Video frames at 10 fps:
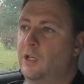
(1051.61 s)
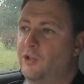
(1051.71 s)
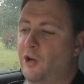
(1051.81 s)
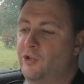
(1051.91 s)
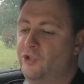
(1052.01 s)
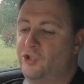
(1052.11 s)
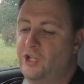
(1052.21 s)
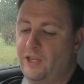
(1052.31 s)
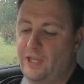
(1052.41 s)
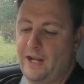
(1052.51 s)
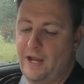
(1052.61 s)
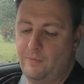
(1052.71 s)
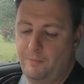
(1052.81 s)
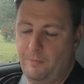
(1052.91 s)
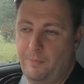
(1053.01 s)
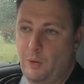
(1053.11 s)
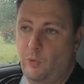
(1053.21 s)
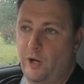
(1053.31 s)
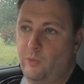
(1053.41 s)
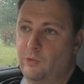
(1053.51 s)
So check that out. But
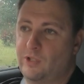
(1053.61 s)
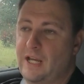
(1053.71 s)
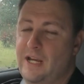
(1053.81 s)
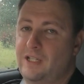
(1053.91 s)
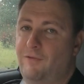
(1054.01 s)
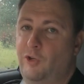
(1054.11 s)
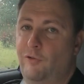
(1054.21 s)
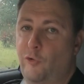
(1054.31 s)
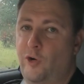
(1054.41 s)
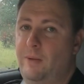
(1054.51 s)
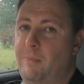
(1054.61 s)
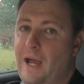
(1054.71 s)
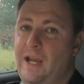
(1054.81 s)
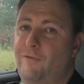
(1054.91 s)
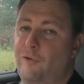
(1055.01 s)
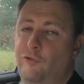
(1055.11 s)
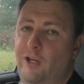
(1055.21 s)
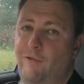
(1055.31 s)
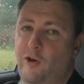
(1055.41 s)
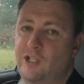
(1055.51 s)
what I will say is, if you've already paid for
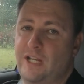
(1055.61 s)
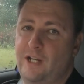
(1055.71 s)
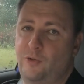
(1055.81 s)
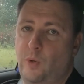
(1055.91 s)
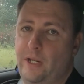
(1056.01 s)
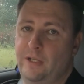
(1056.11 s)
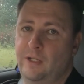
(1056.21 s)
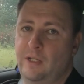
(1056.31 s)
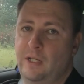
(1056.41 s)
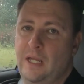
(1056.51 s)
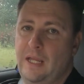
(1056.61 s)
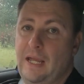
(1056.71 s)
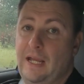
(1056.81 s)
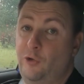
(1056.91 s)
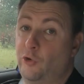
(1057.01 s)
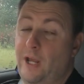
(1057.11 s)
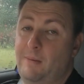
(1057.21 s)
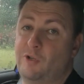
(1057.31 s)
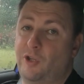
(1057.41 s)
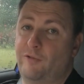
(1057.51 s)
Revo Stage 1 and your
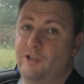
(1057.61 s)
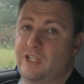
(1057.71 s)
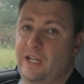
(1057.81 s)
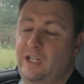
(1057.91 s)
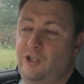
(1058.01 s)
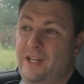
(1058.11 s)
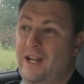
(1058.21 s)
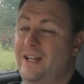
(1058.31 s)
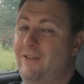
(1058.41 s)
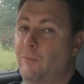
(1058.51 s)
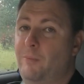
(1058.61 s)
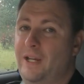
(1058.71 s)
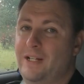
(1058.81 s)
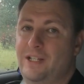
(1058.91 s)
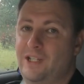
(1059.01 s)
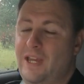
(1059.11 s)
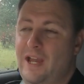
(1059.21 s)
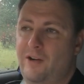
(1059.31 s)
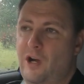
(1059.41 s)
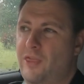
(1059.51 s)
name's on the receipt, you get an even bigger
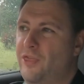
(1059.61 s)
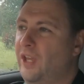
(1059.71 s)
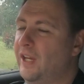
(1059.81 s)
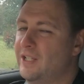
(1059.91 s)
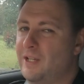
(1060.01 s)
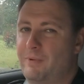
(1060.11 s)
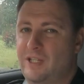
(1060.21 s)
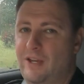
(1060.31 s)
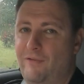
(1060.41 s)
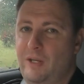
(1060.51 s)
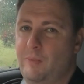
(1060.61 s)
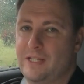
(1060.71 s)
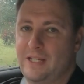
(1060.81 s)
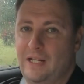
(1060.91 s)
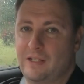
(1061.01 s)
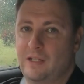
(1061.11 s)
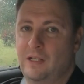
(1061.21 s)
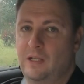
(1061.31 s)
discount. I think it's up to 70%.